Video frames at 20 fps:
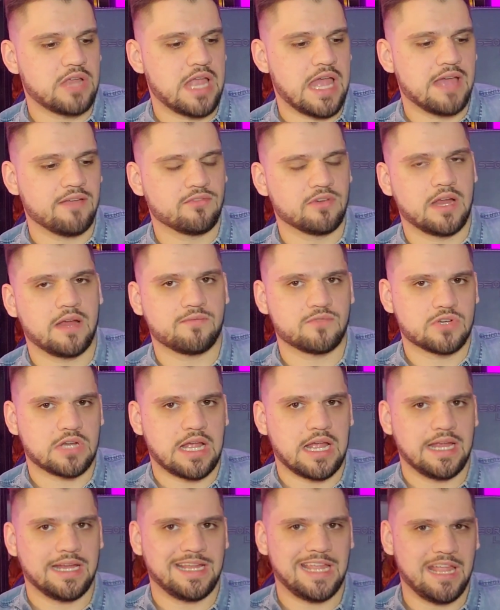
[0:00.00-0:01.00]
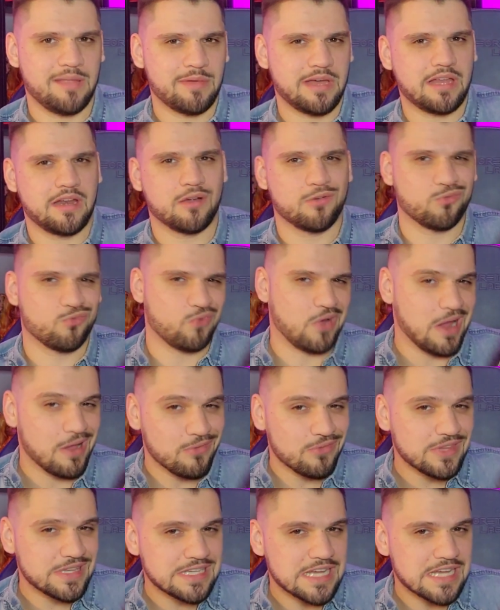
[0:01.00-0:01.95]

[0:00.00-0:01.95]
Ever After High came out around